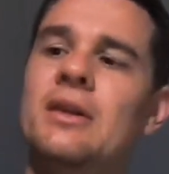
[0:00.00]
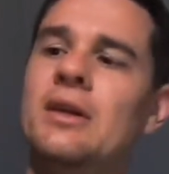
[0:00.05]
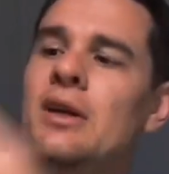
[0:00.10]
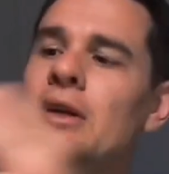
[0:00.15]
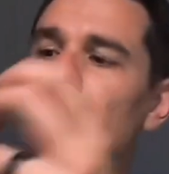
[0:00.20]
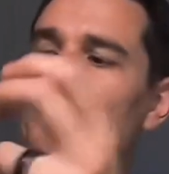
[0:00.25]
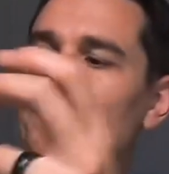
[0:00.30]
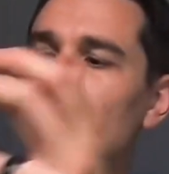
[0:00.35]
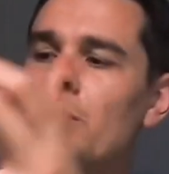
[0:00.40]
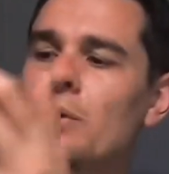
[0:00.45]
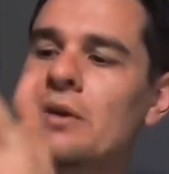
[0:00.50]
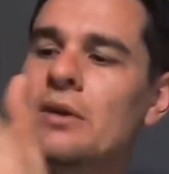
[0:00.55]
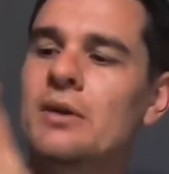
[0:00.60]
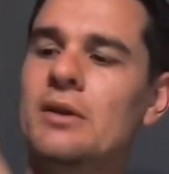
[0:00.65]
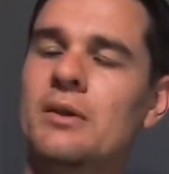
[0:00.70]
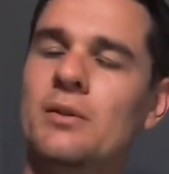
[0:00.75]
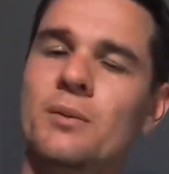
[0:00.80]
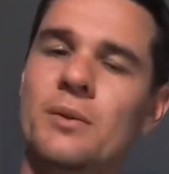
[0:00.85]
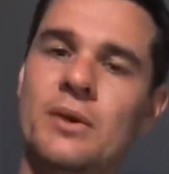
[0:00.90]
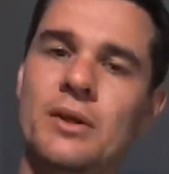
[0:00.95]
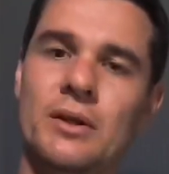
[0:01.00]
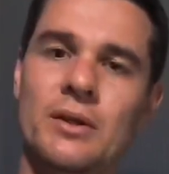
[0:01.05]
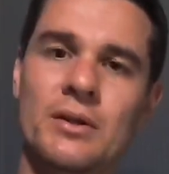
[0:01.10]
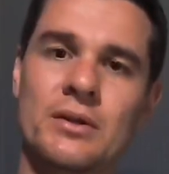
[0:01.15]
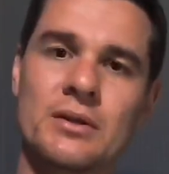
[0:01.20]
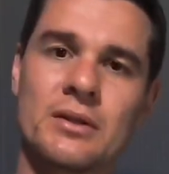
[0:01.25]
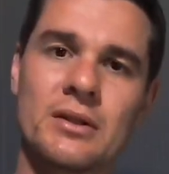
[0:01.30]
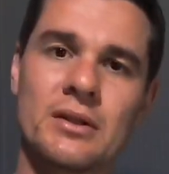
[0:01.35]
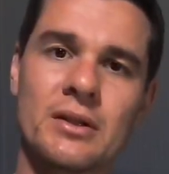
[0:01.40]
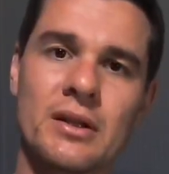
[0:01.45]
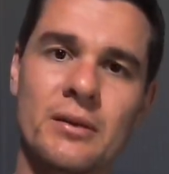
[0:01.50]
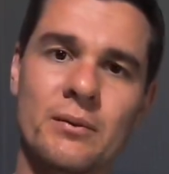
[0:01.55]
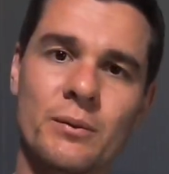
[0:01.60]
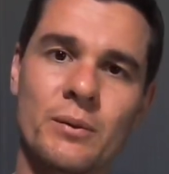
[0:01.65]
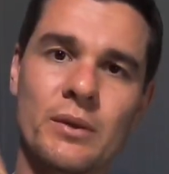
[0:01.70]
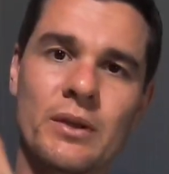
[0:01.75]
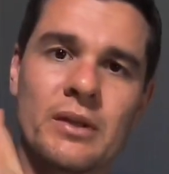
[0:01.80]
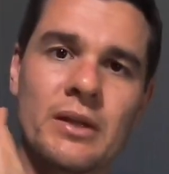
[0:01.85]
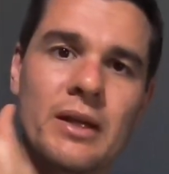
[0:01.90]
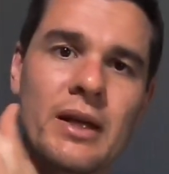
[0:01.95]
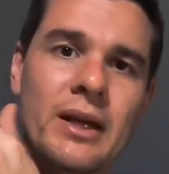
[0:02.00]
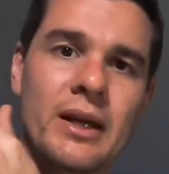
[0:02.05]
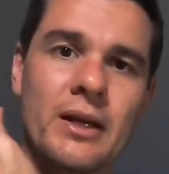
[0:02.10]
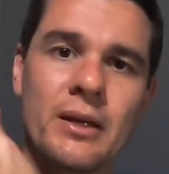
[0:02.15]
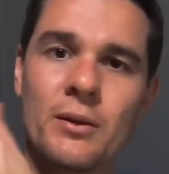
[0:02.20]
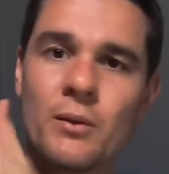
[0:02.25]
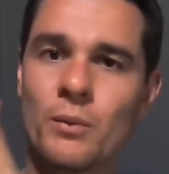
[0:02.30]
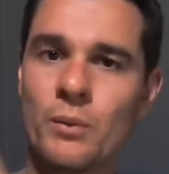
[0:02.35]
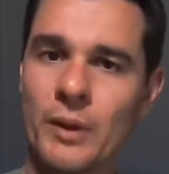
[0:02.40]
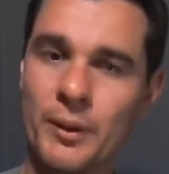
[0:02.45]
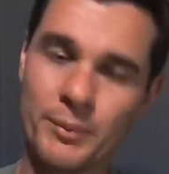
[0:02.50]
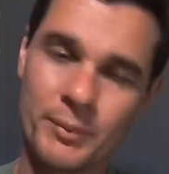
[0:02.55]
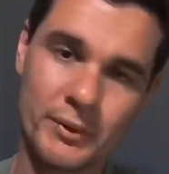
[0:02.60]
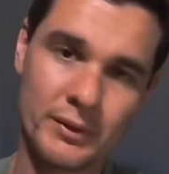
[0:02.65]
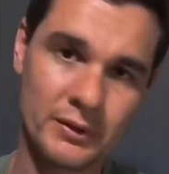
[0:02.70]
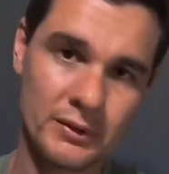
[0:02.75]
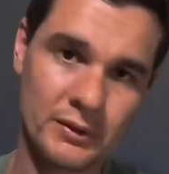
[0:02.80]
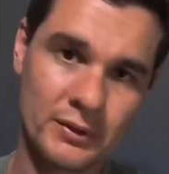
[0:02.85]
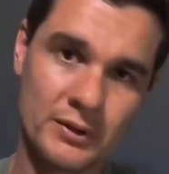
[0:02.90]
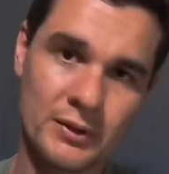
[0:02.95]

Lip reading: if you want to use it with a weapon.